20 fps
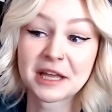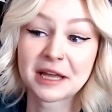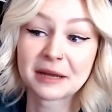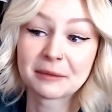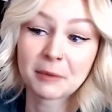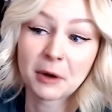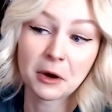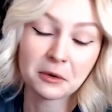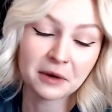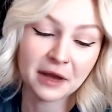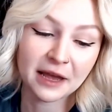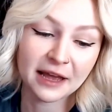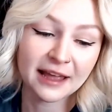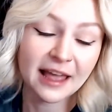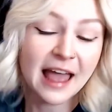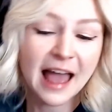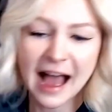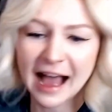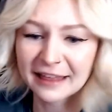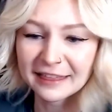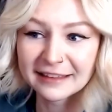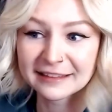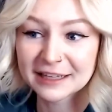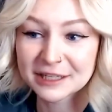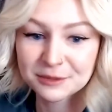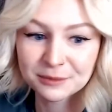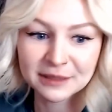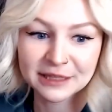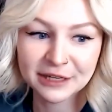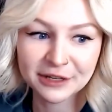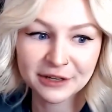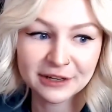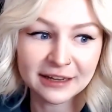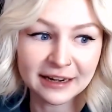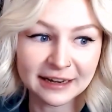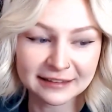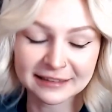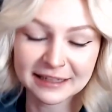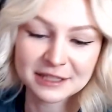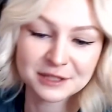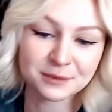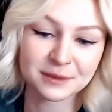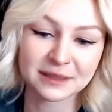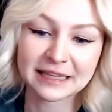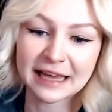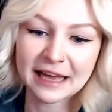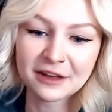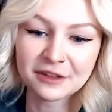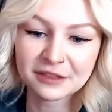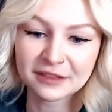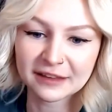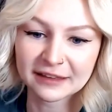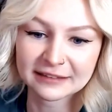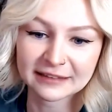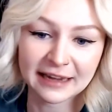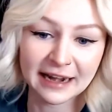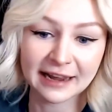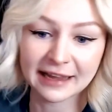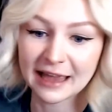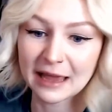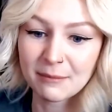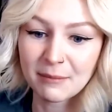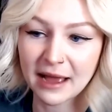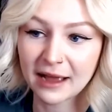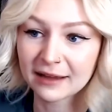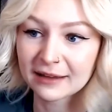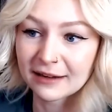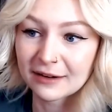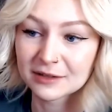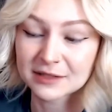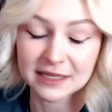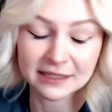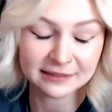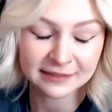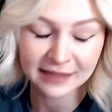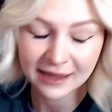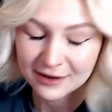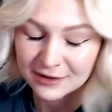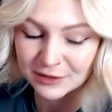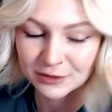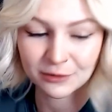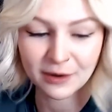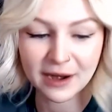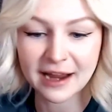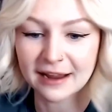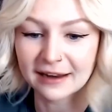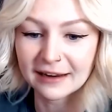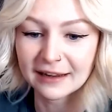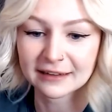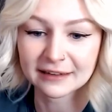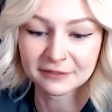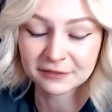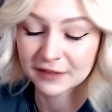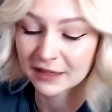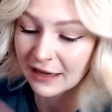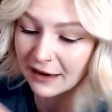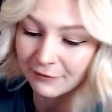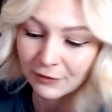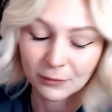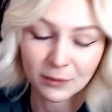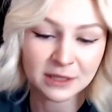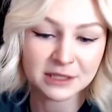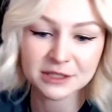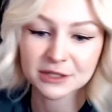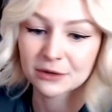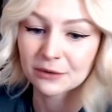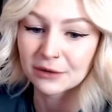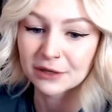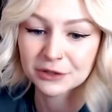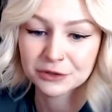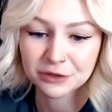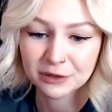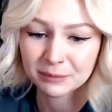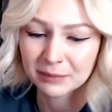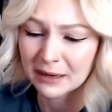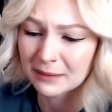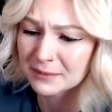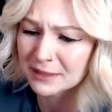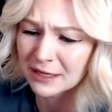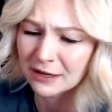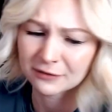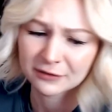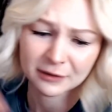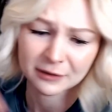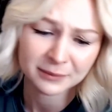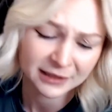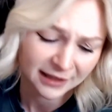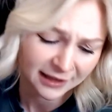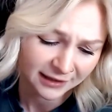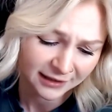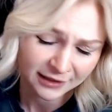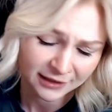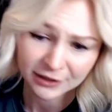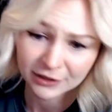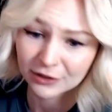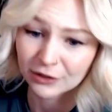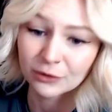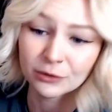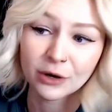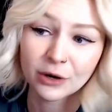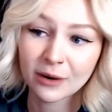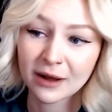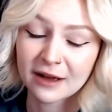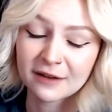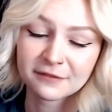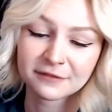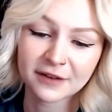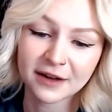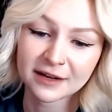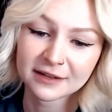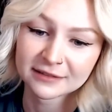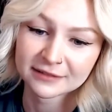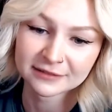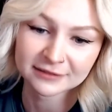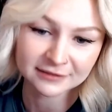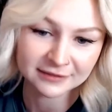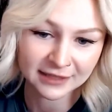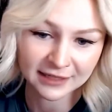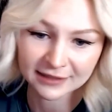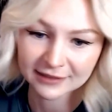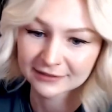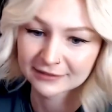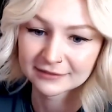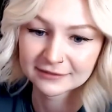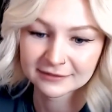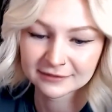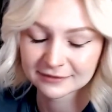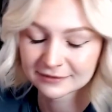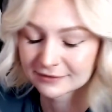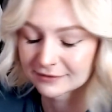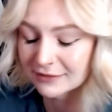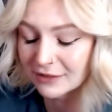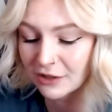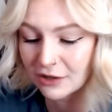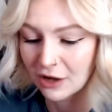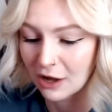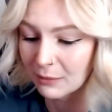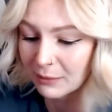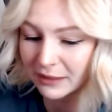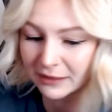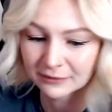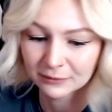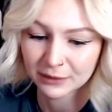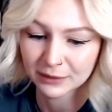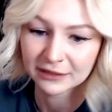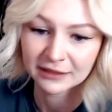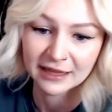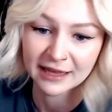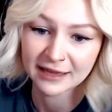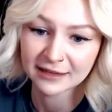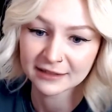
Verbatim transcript: he's like, okay. I think that's really good. I think mm-hmm. that's really healthy. And then I came back and I was like, that was great. And if he ever wants to go on a trip by himself, I'll be like, you go have fun. Like, call me when you